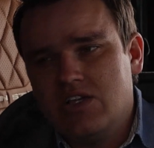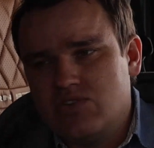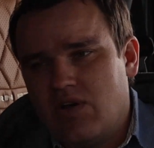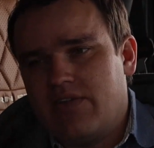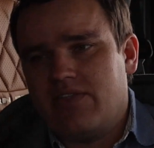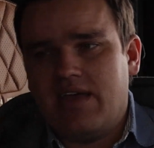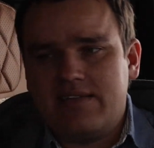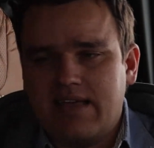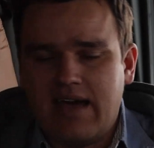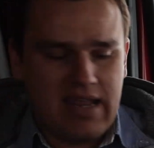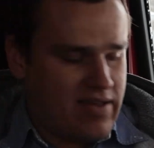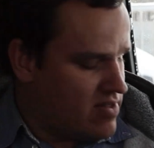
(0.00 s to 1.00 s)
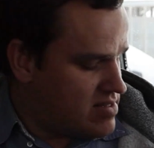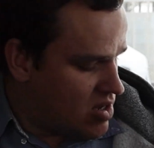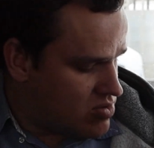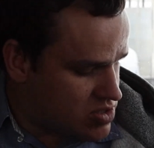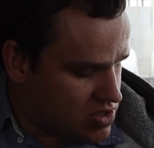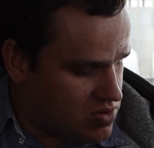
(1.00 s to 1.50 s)
so I think that evens
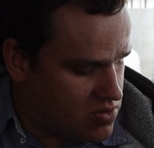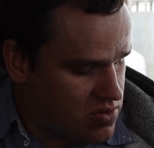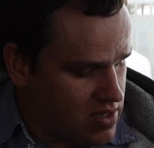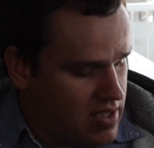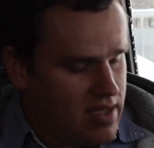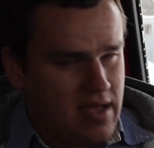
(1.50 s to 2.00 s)
out too.